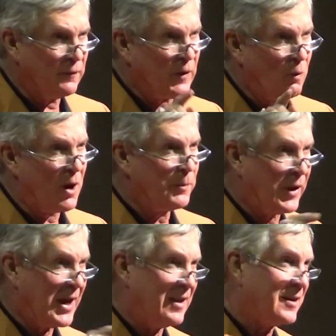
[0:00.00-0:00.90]
And if you weren't
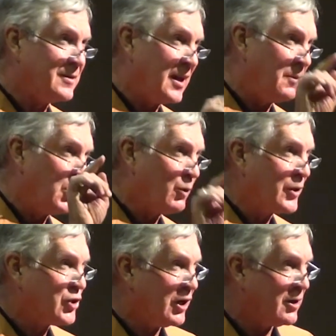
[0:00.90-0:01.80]
playing the team, you
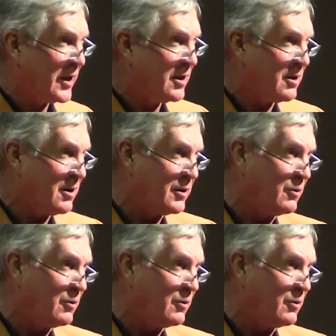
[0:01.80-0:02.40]
were a cheerleader,